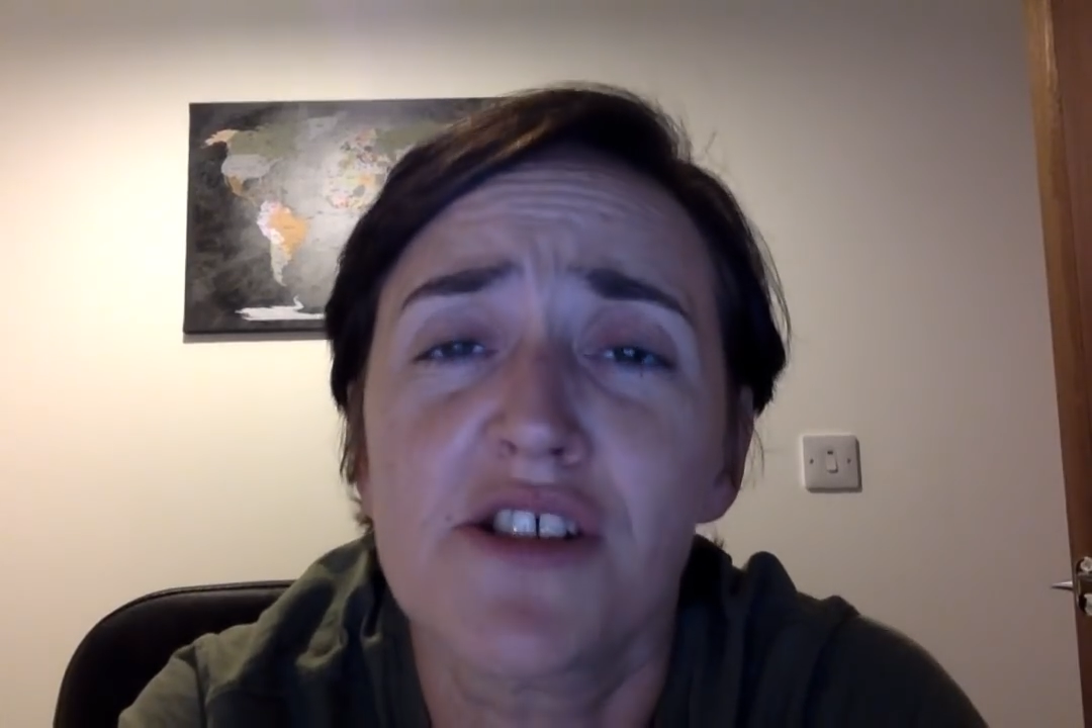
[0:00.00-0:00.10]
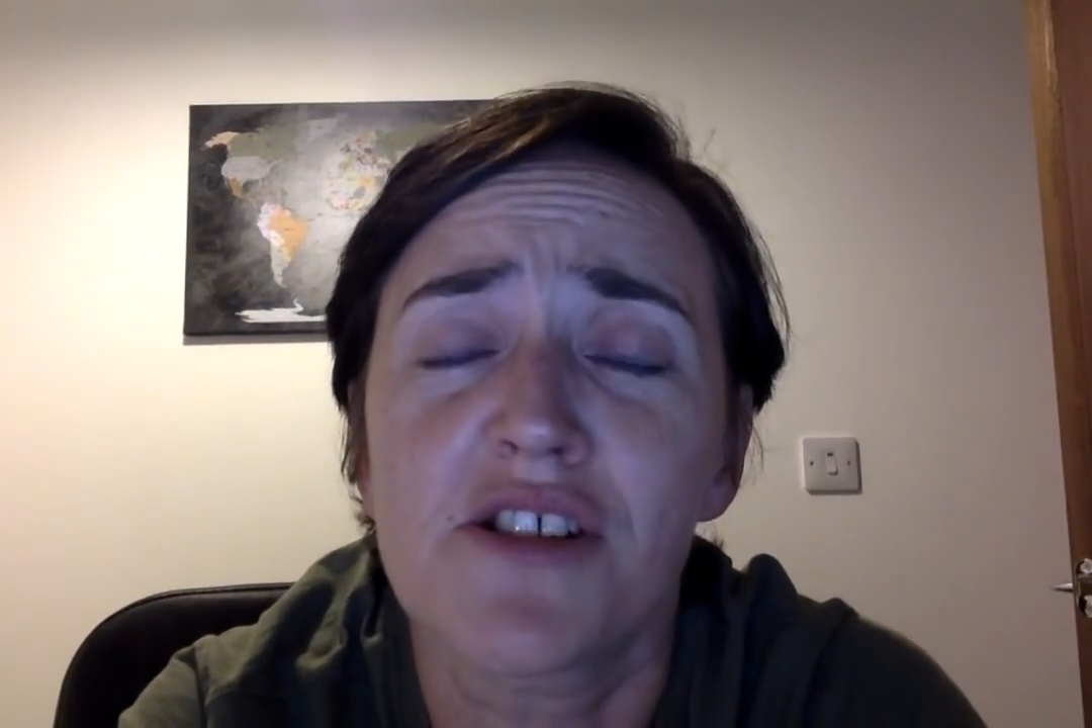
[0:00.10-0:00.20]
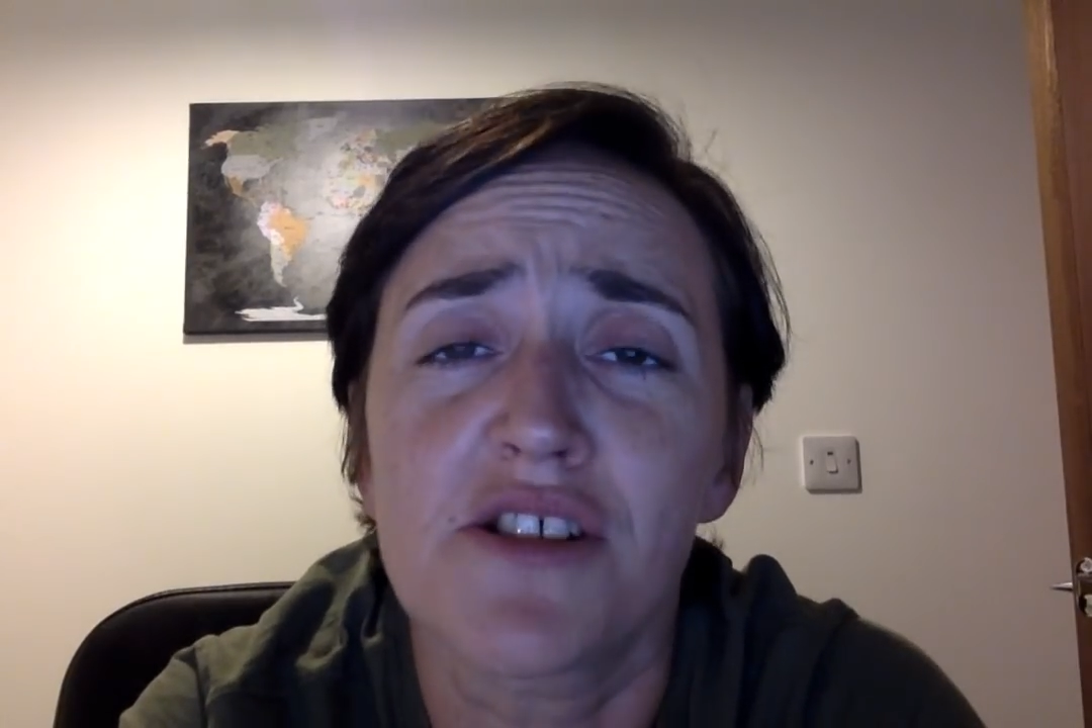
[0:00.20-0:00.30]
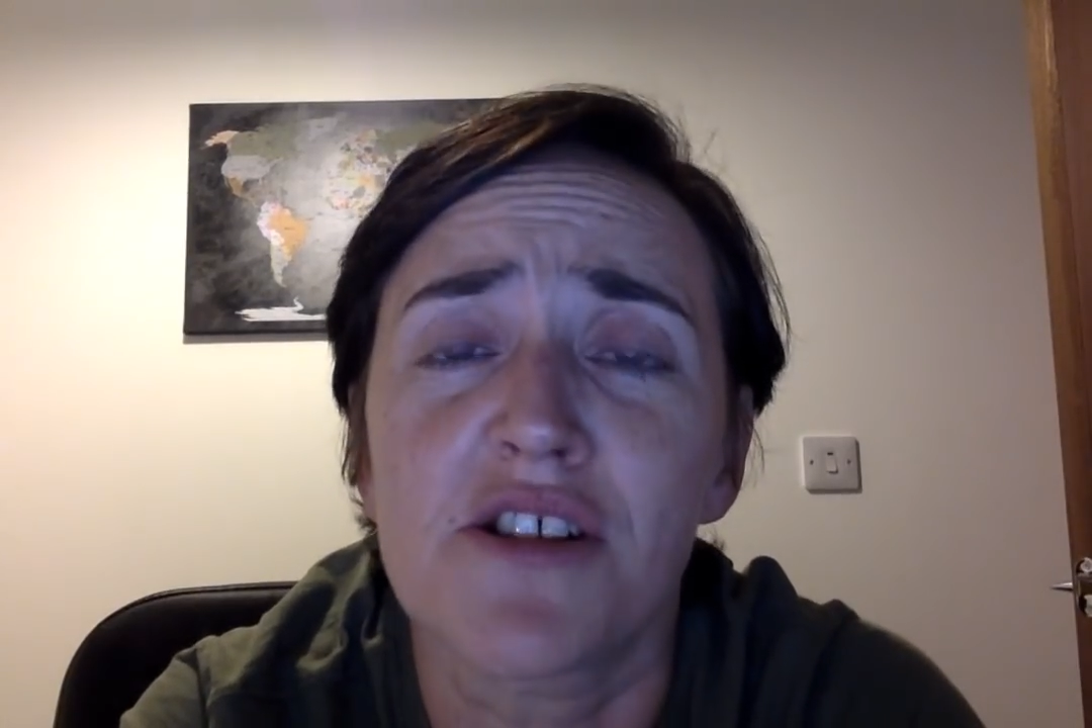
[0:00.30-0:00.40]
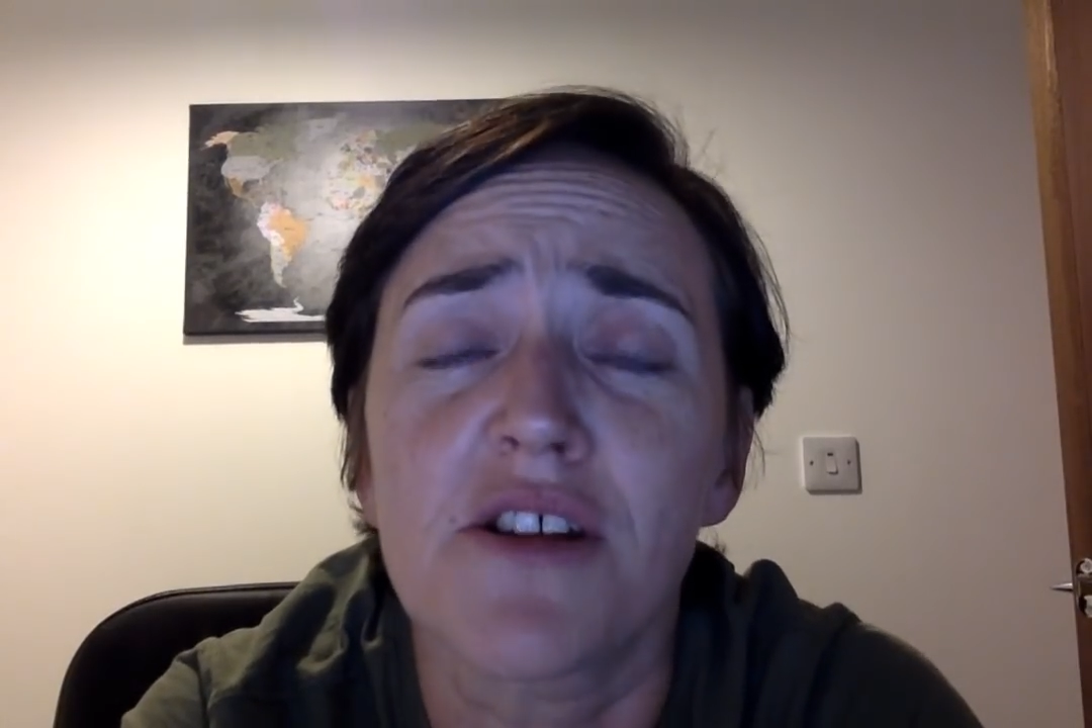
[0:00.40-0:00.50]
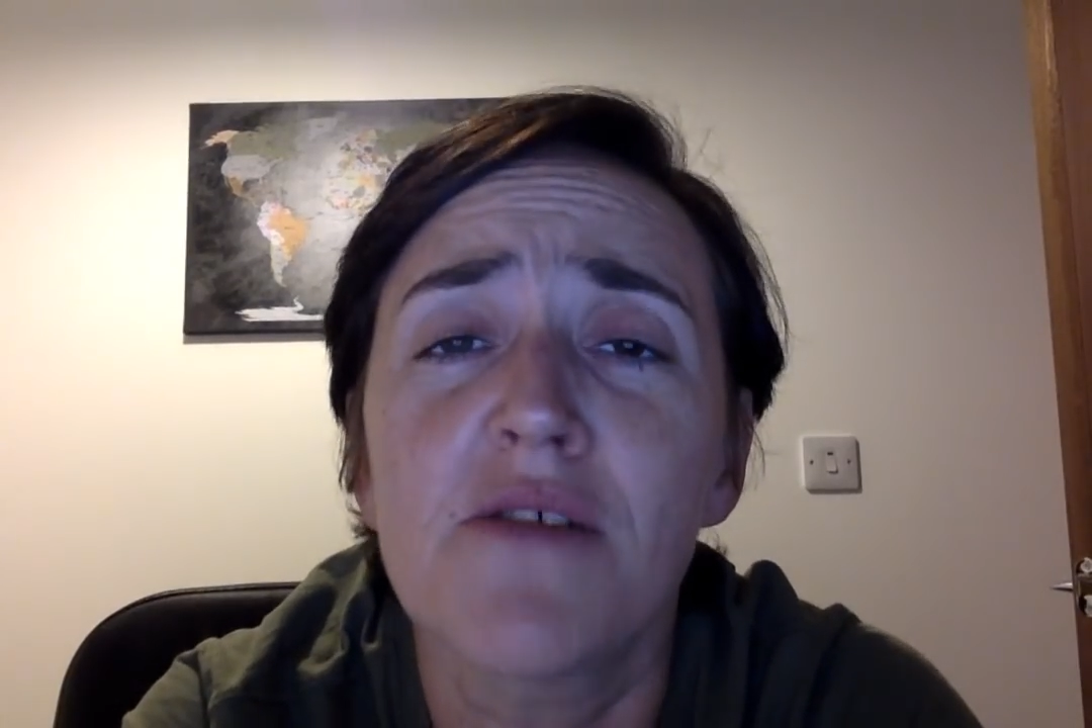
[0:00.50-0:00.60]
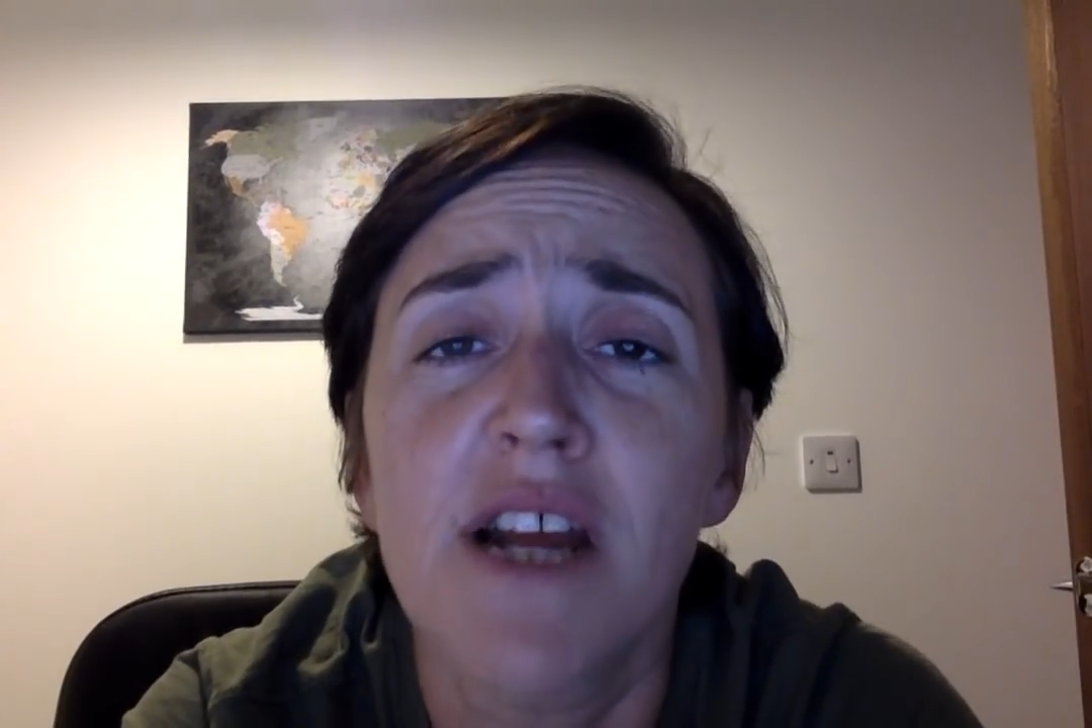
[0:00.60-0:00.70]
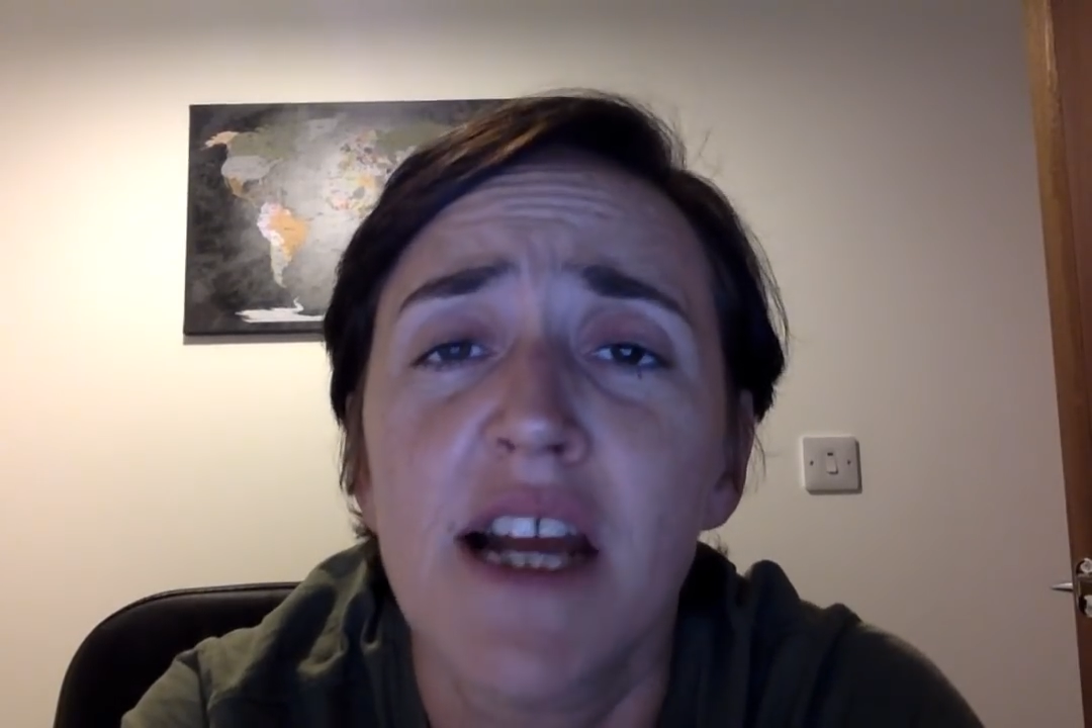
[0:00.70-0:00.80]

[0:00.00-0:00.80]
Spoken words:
to do,